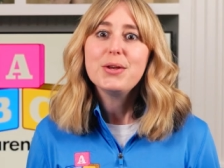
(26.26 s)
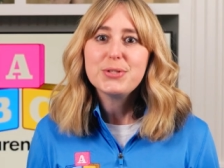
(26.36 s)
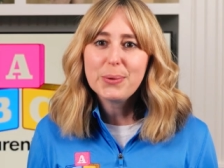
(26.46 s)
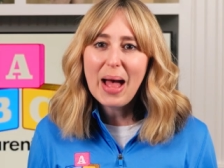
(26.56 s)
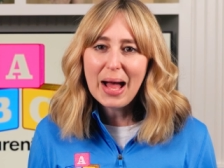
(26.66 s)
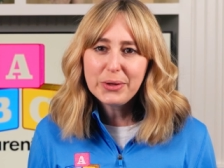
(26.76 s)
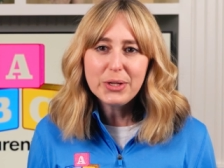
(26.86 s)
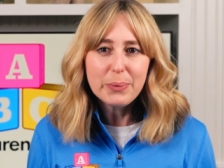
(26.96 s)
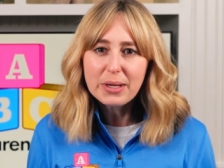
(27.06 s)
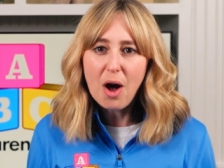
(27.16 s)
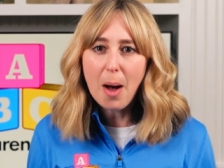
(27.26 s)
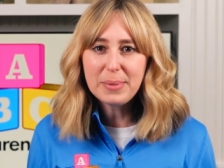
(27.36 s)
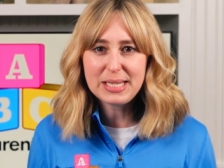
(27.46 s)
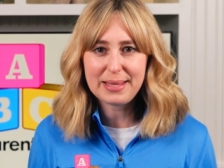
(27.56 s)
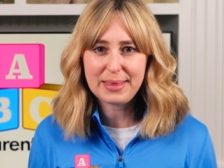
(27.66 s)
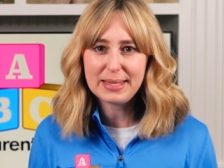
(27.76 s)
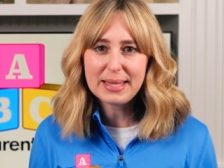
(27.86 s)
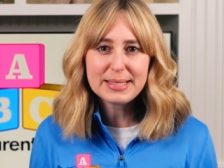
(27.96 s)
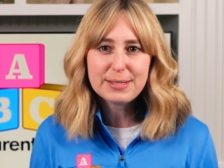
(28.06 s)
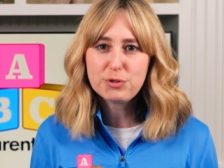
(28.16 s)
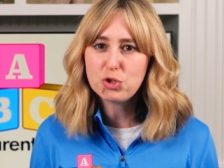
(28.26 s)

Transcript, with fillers: So, how do you accommodate the needs of